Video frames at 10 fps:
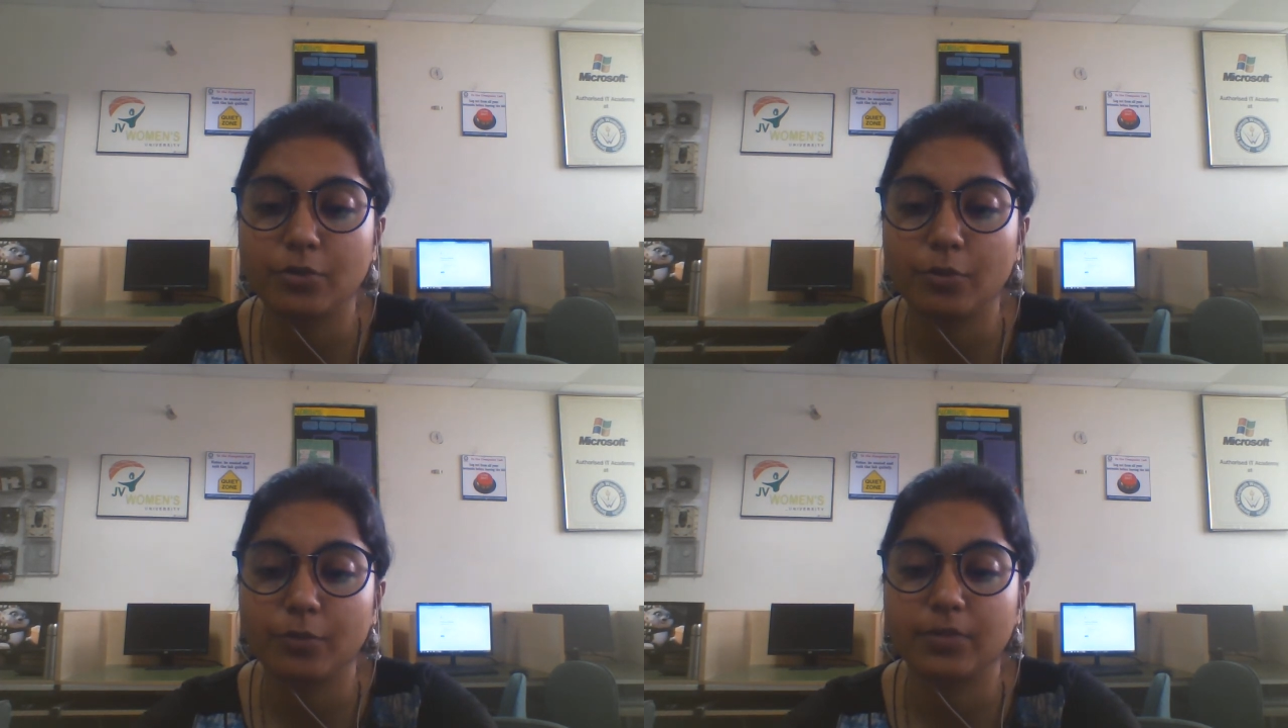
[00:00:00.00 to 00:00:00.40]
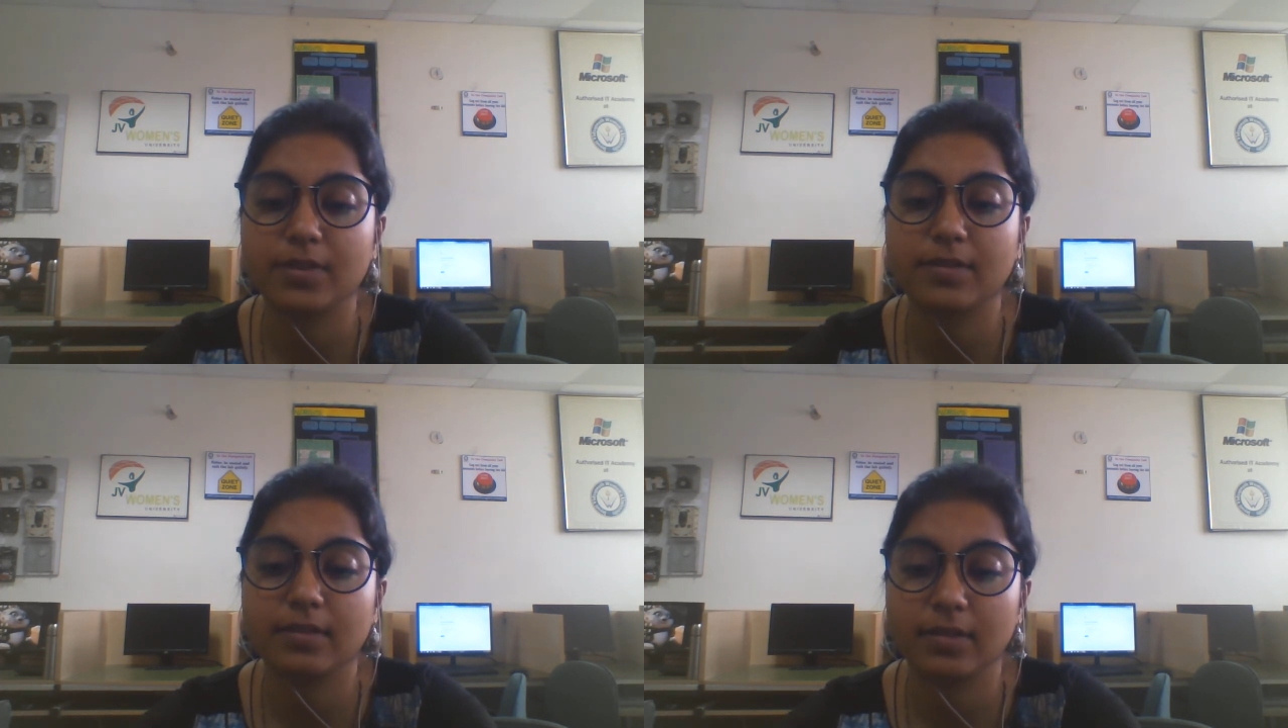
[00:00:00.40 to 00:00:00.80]
of the
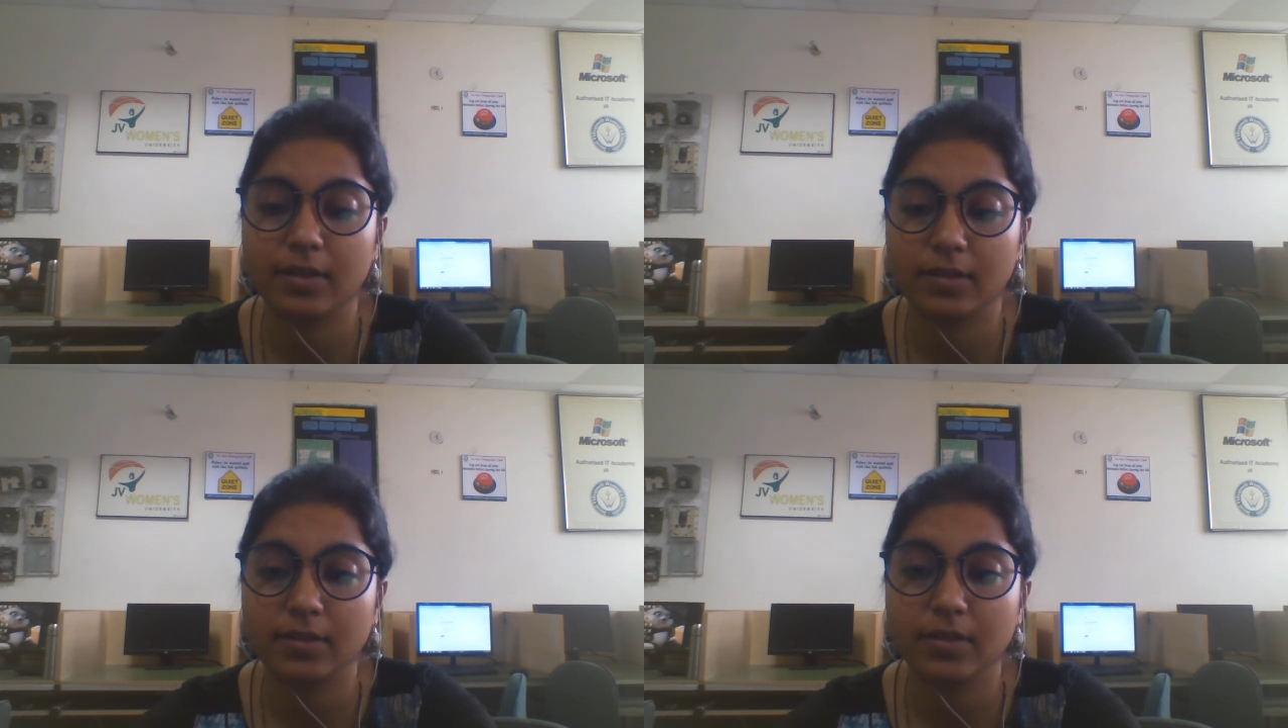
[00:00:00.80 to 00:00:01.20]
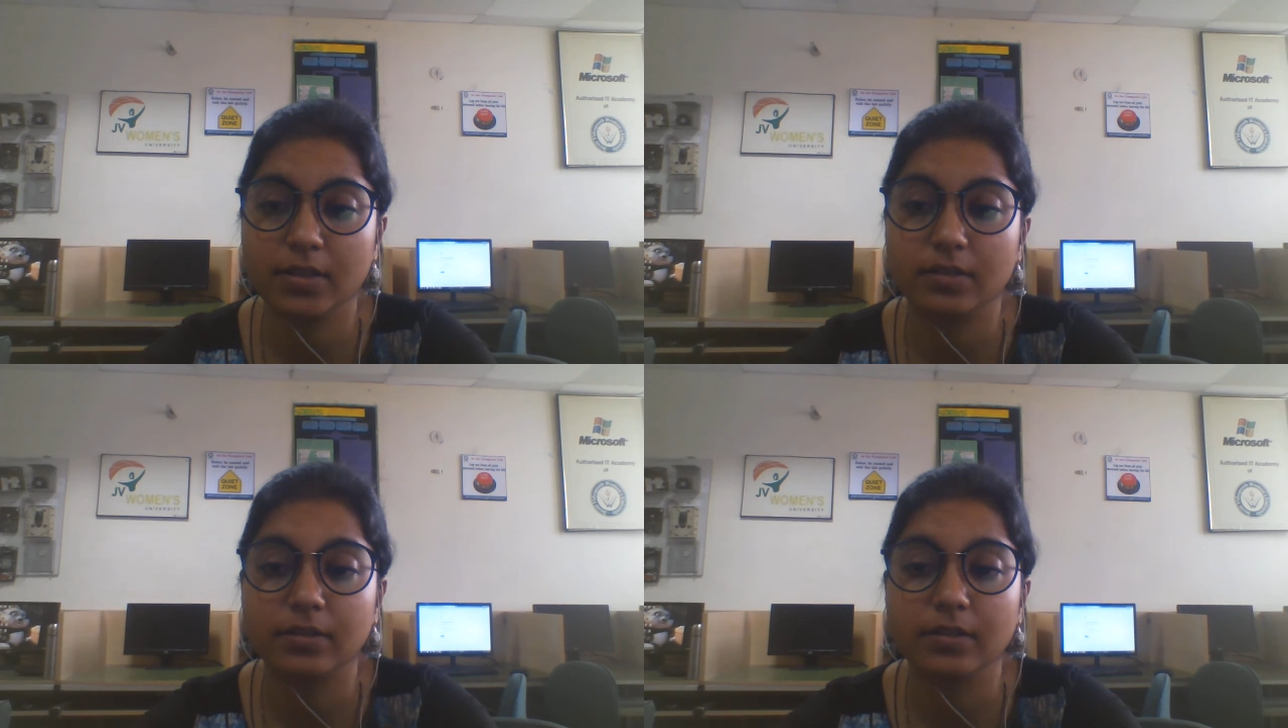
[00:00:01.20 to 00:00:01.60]
sclera
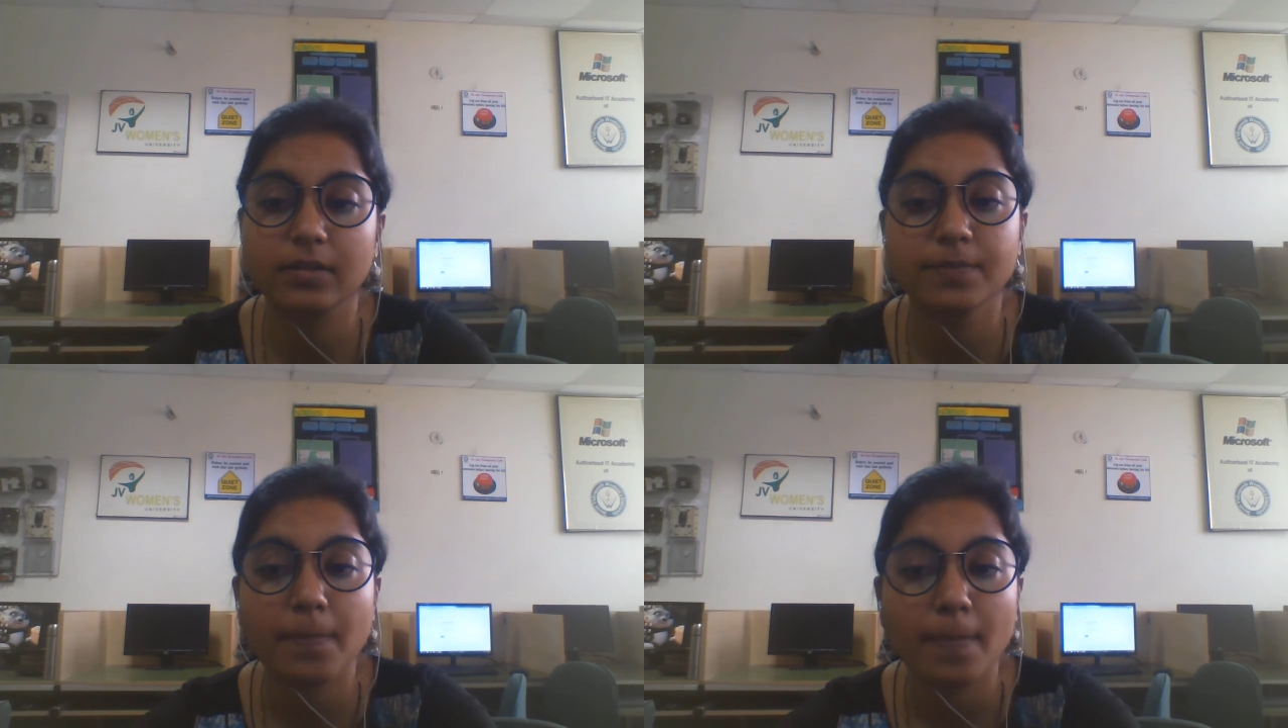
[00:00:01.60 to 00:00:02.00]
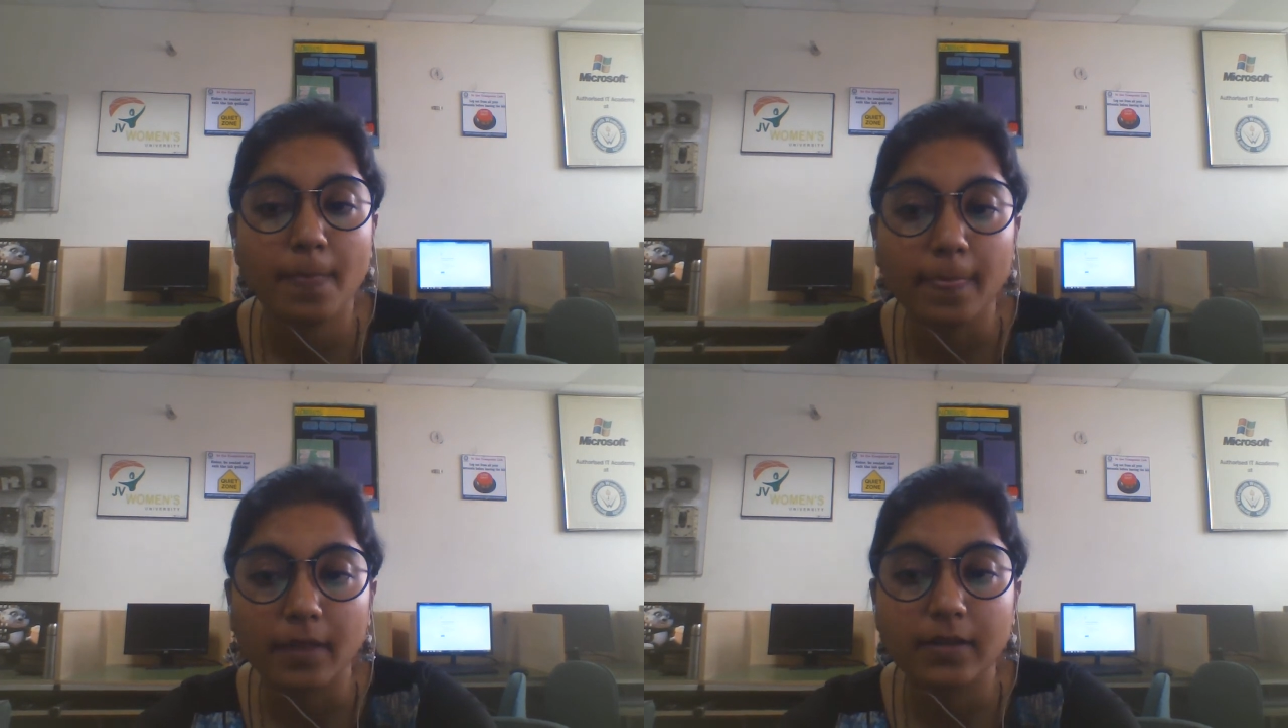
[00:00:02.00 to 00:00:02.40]
near the
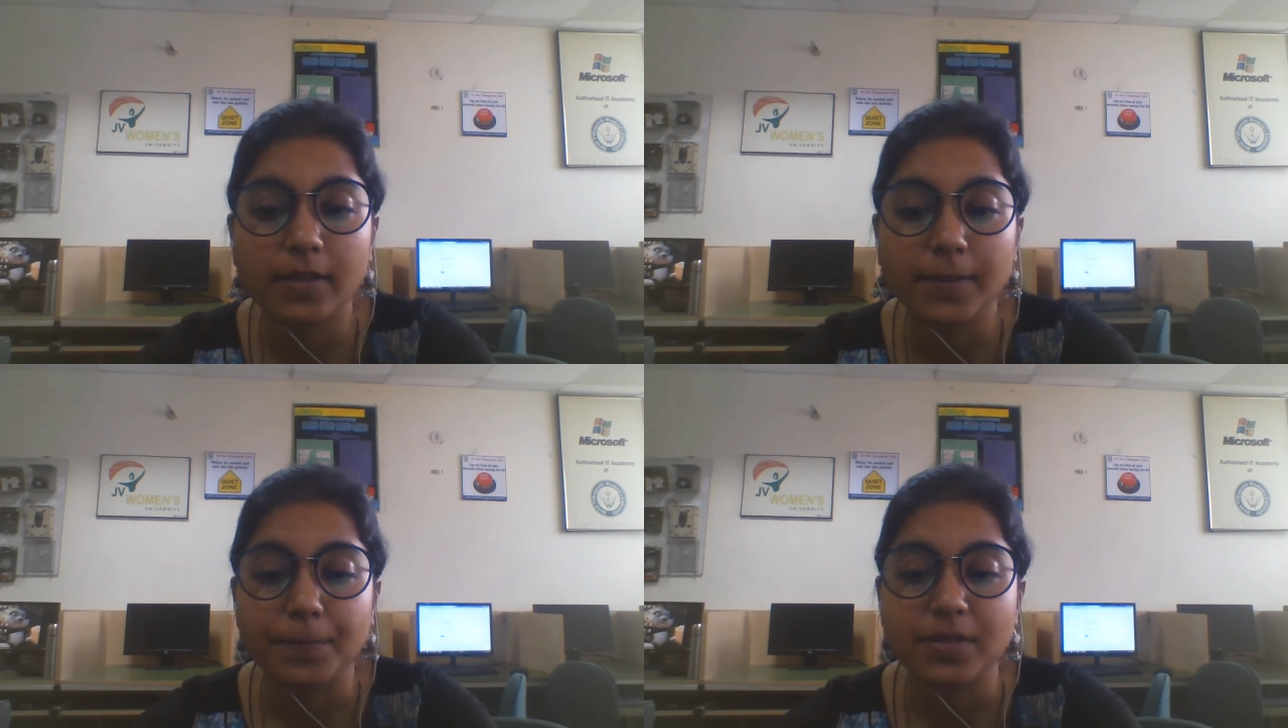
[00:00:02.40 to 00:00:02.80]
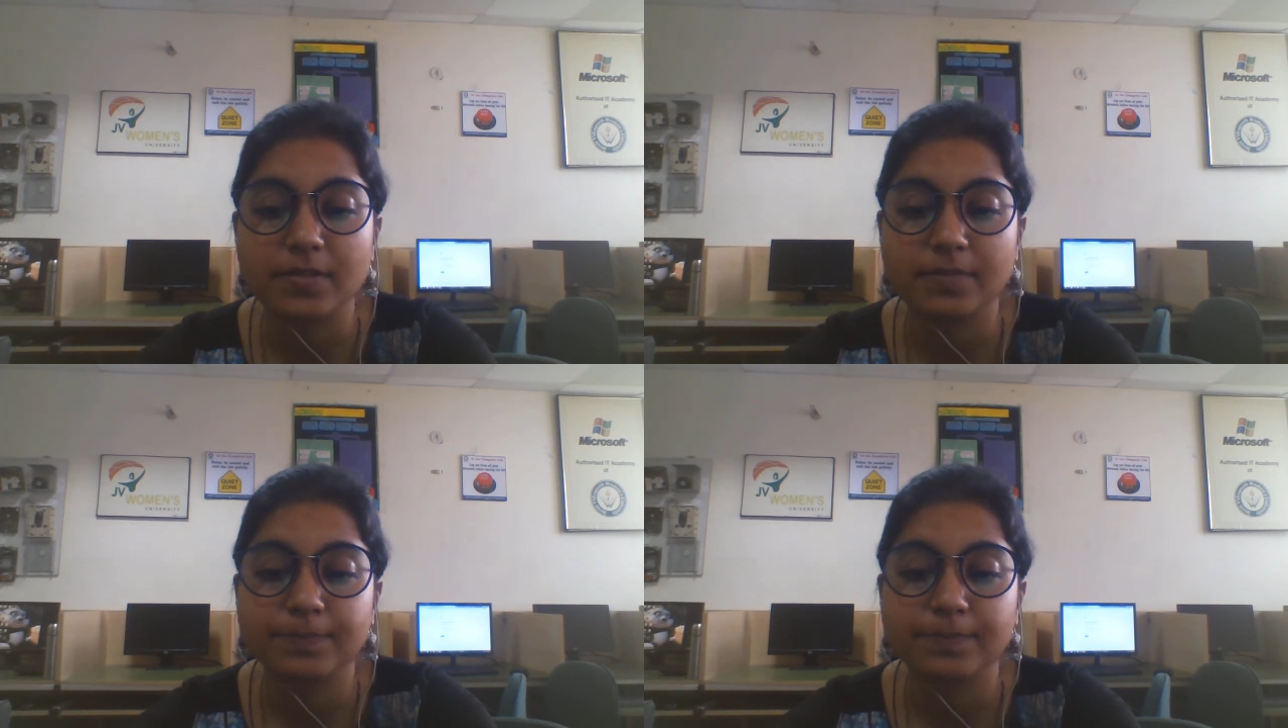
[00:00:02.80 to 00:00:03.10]
limbus.